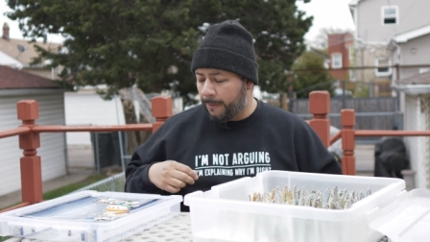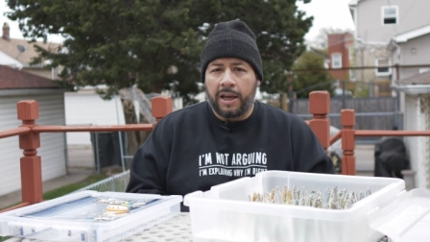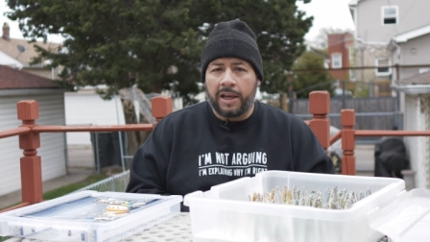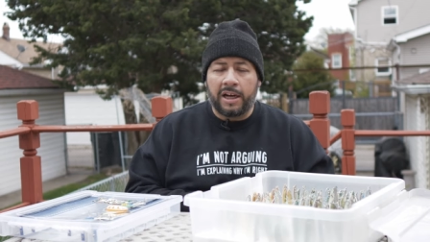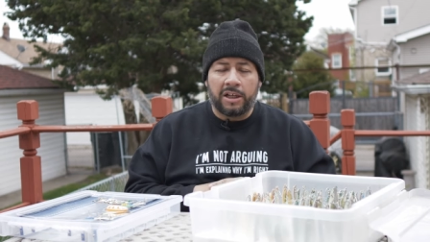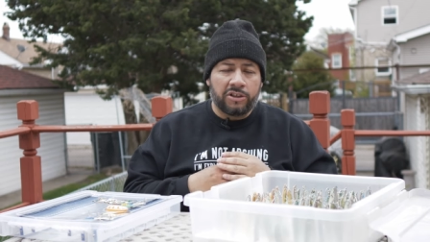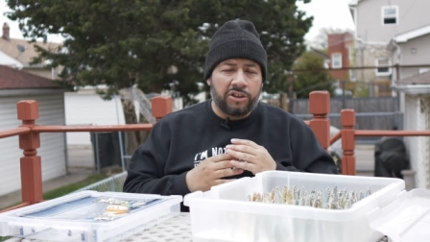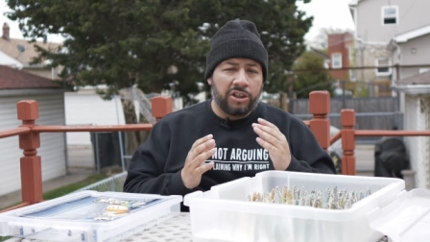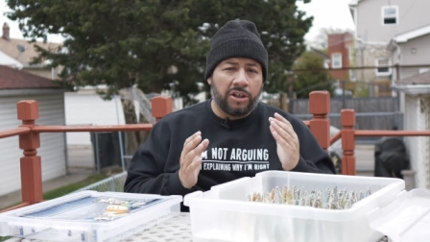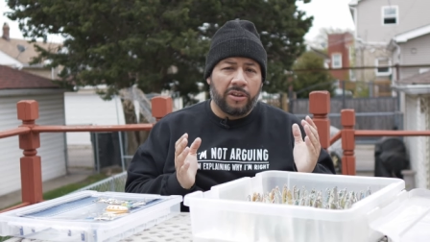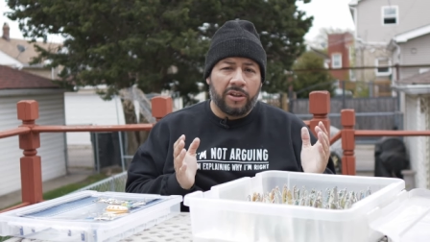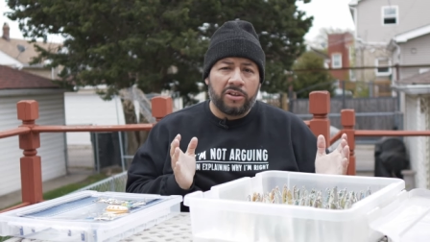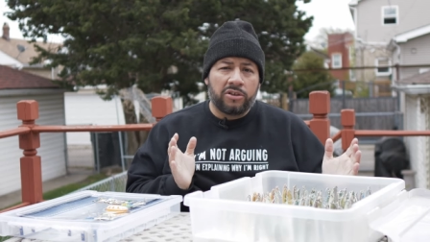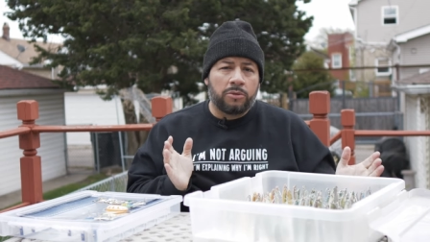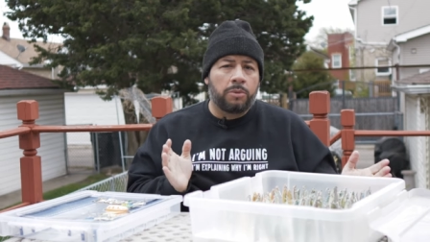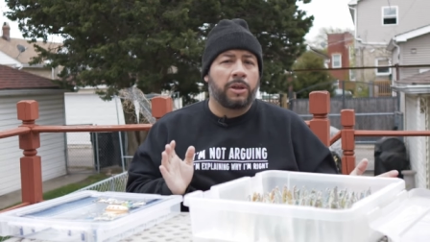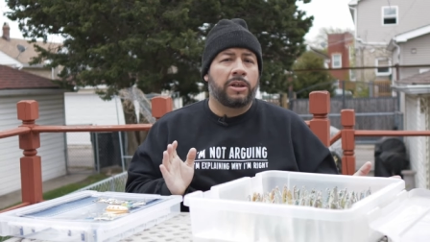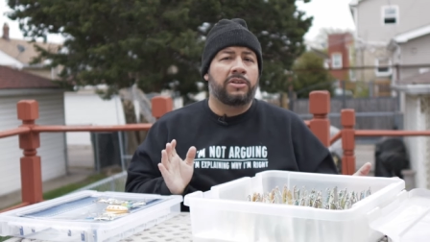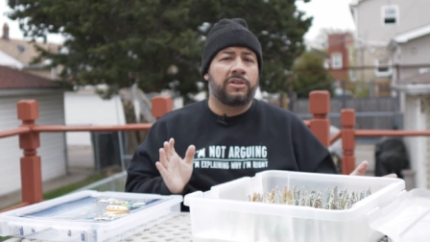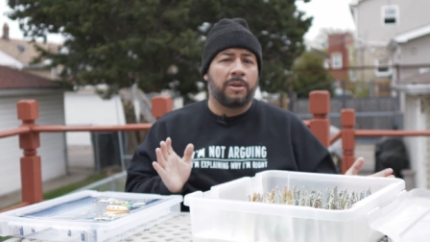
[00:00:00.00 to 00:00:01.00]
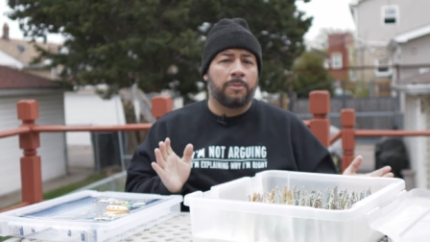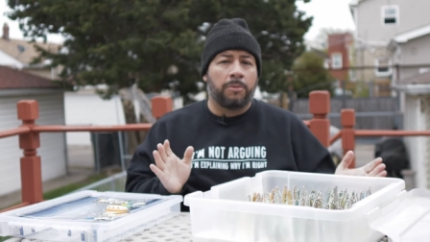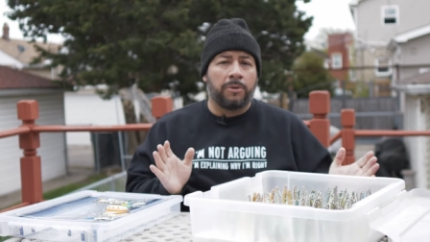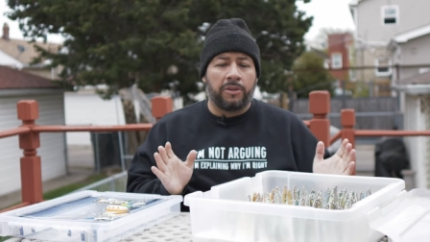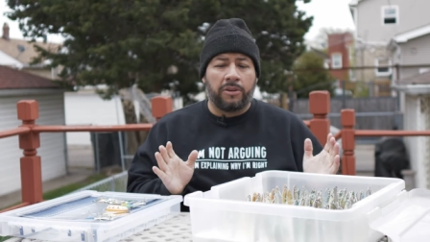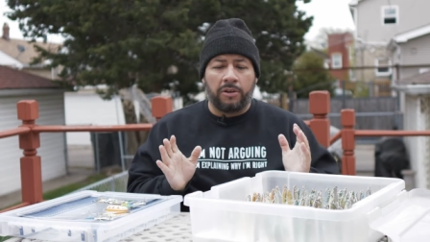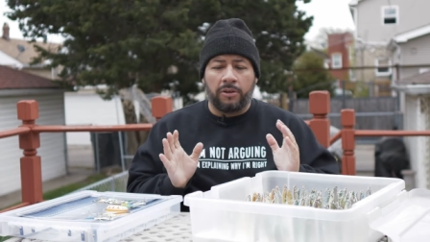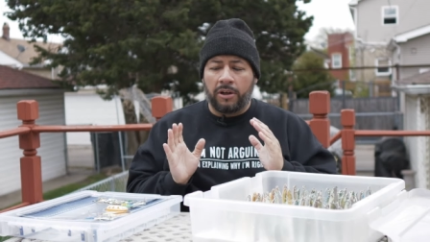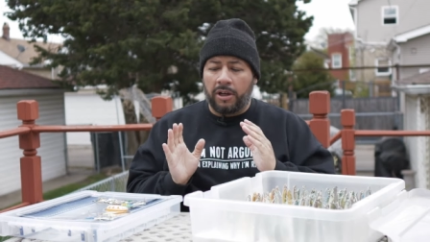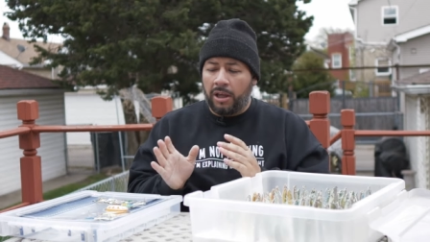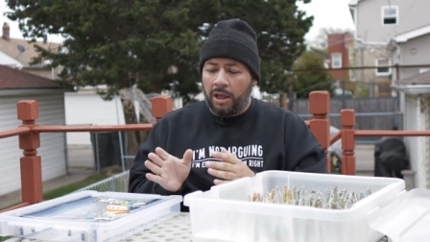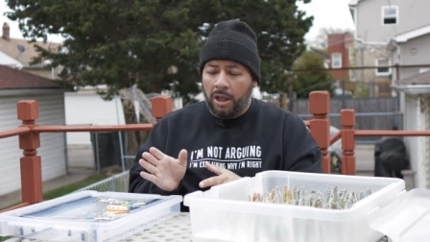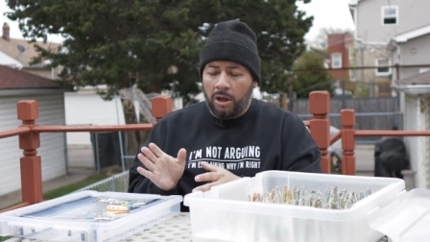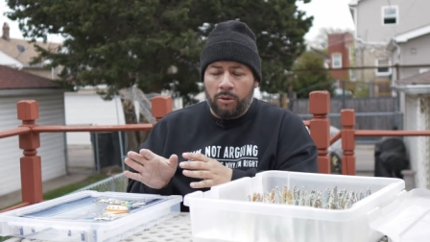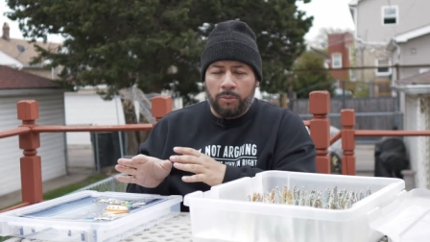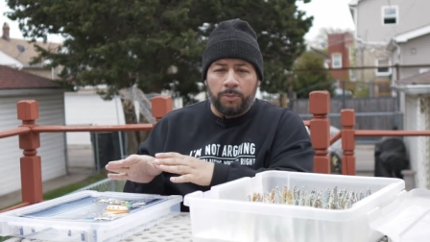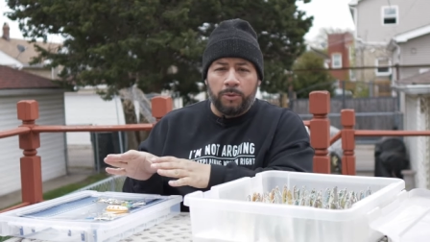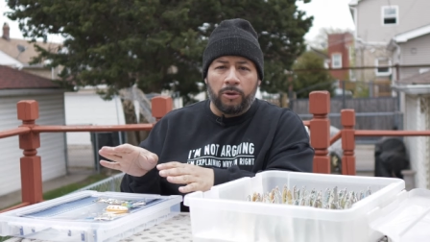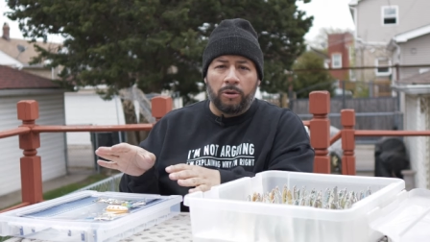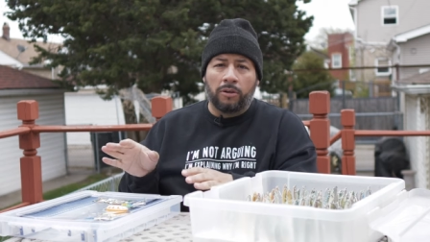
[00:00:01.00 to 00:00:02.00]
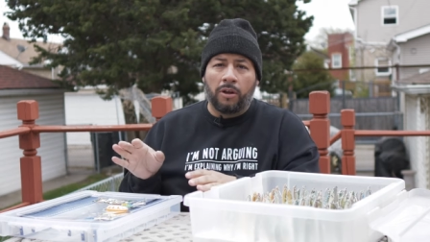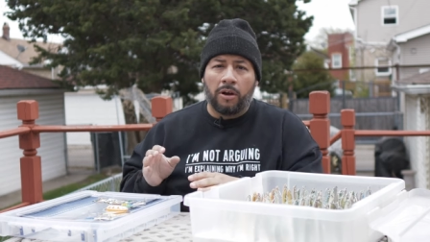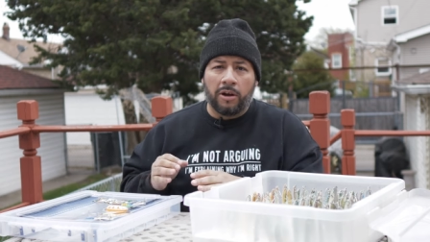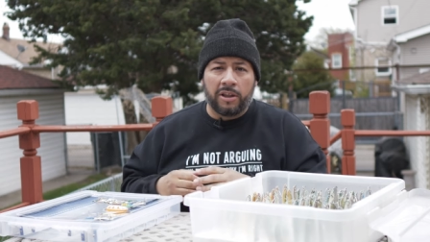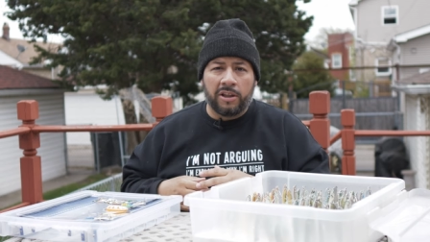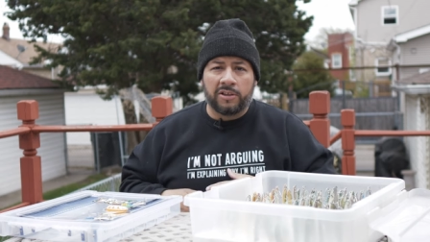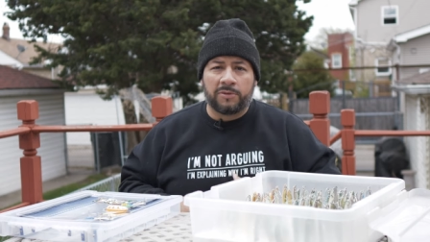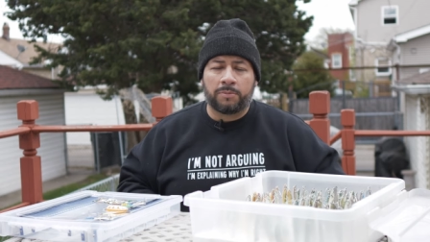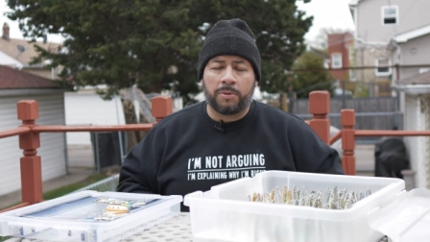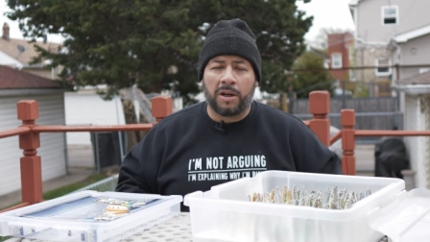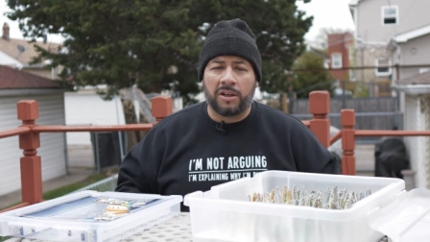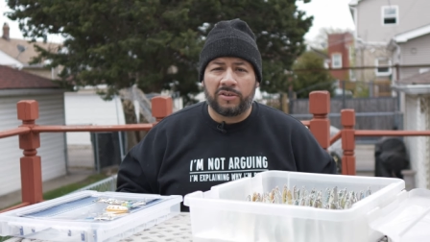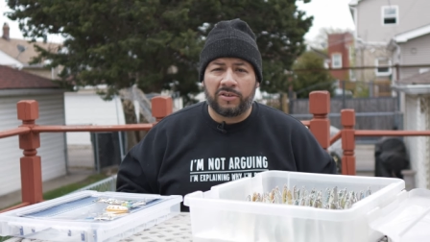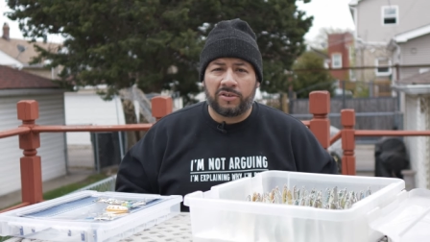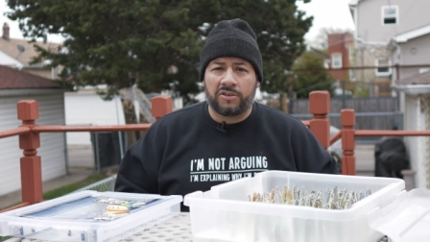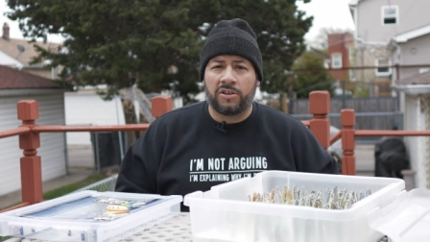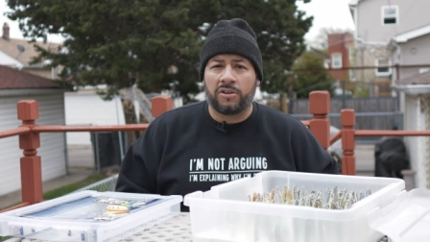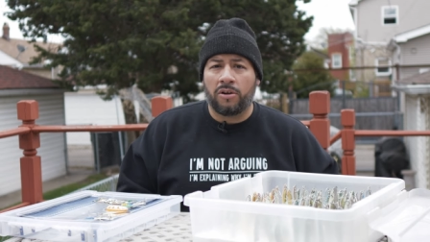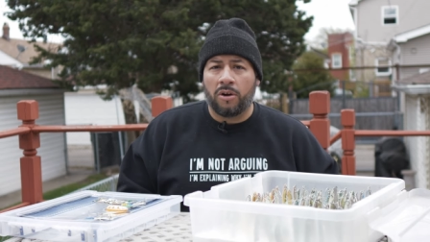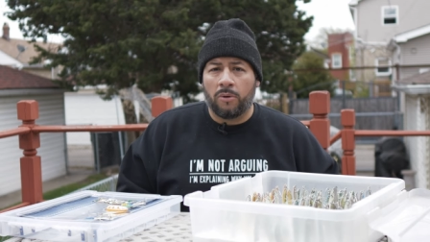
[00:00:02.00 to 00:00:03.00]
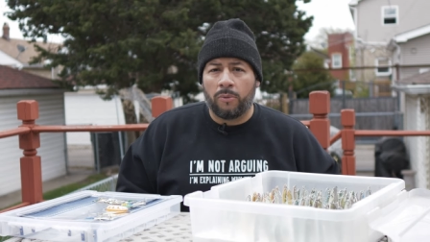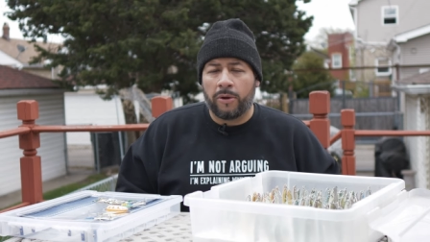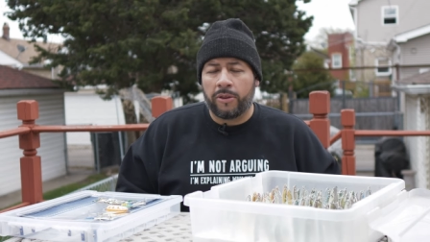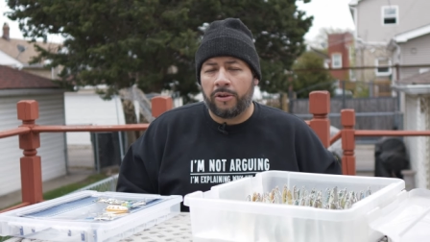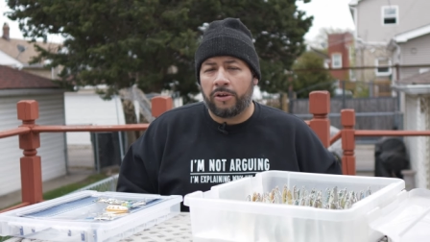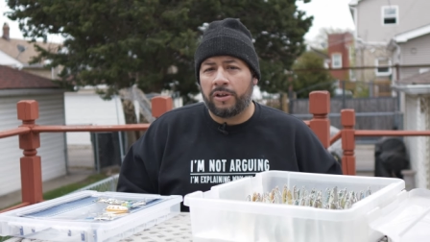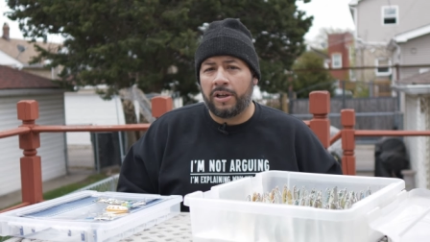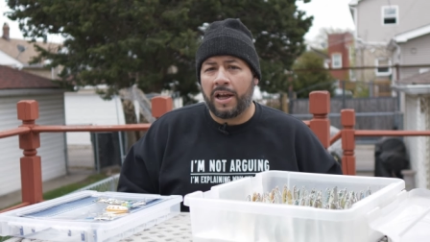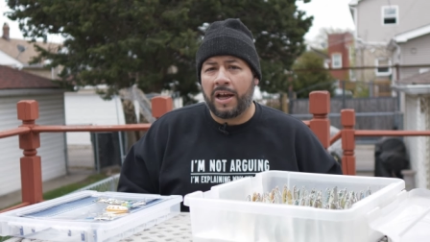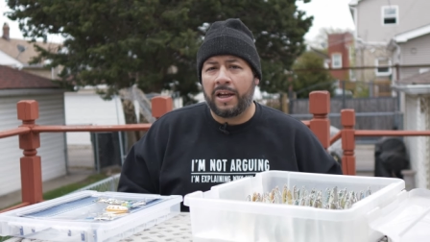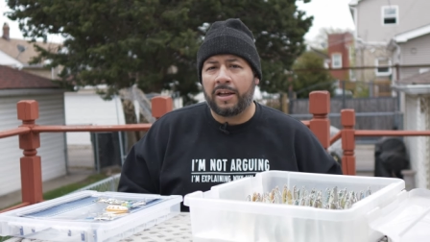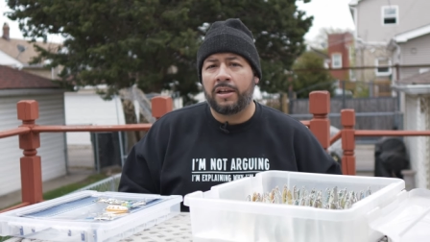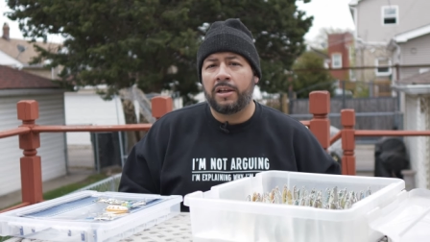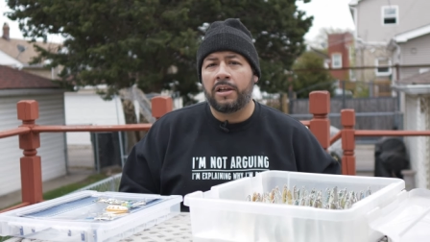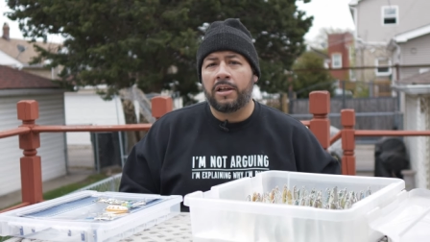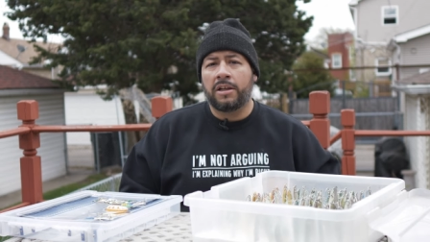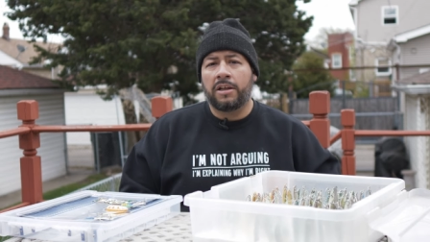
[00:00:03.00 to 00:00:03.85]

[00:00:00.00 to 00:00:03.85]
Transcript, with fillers: And I'll share this quick tip with you to help you along in this process to know whether or not